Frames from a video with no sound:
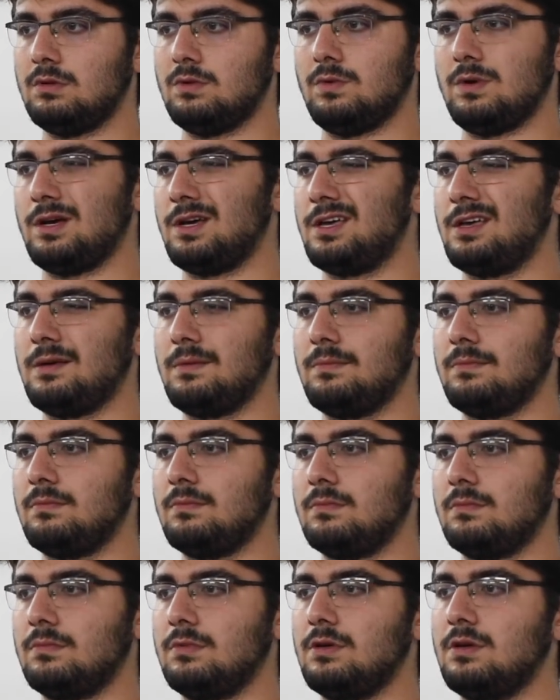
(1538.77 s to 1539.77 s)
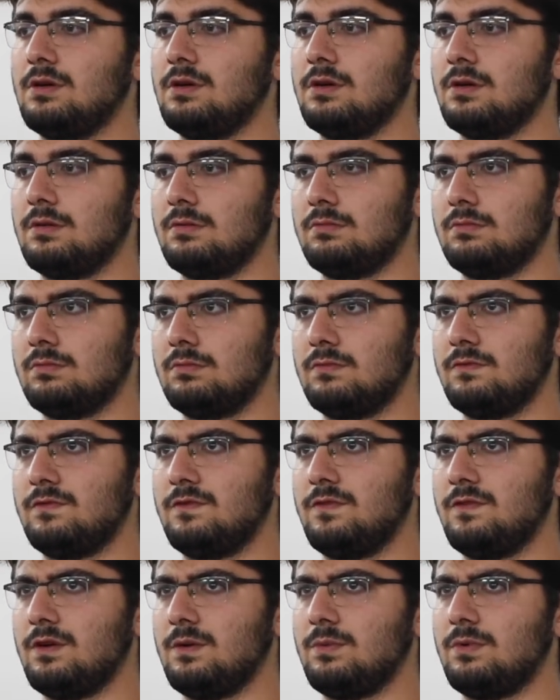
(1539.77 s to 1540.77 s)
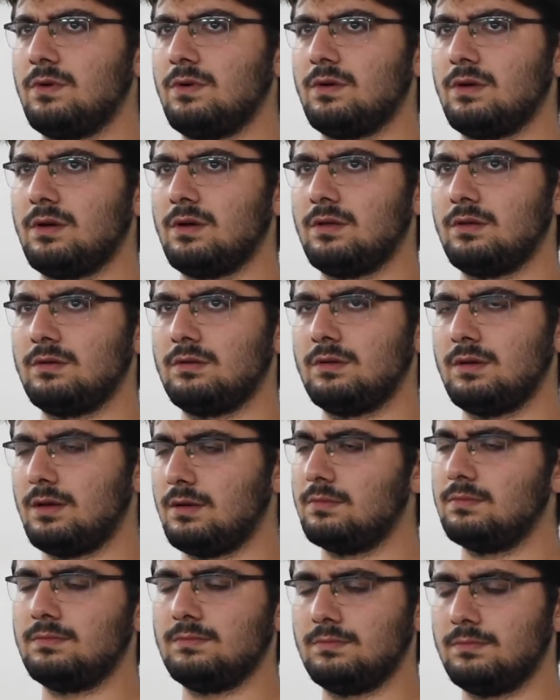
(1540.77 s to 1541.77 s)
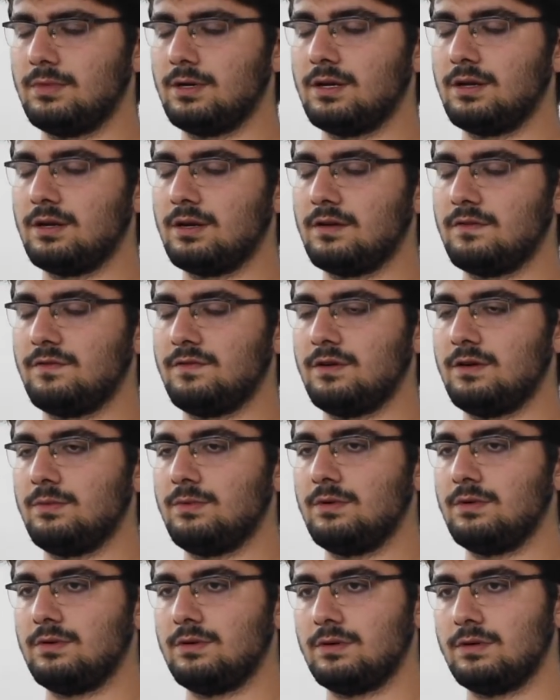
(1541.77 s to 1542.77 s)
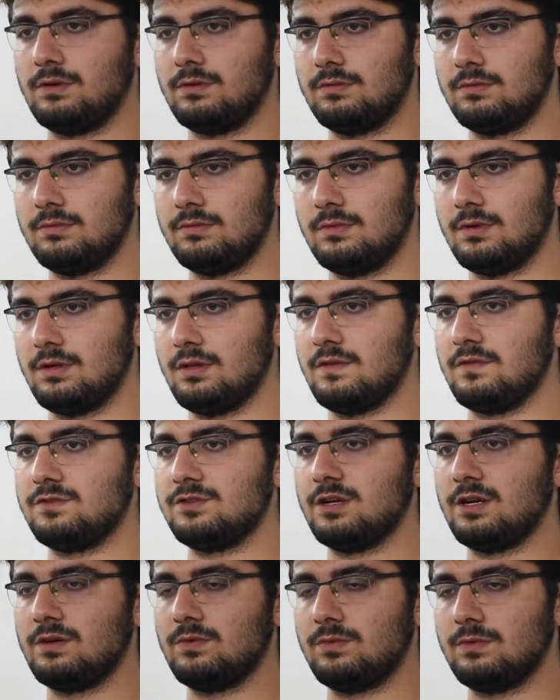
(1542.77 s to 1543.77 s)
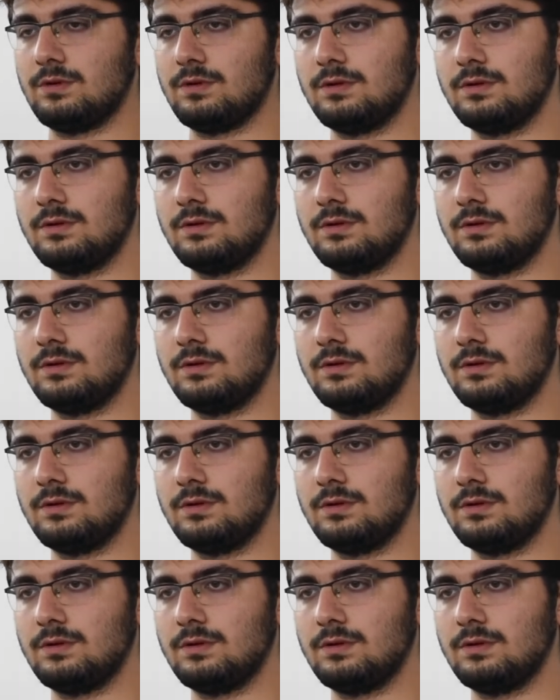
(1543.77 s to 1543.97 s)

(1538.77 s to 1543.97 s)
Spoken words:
I came here in February, yeah, beginning of February, end of January.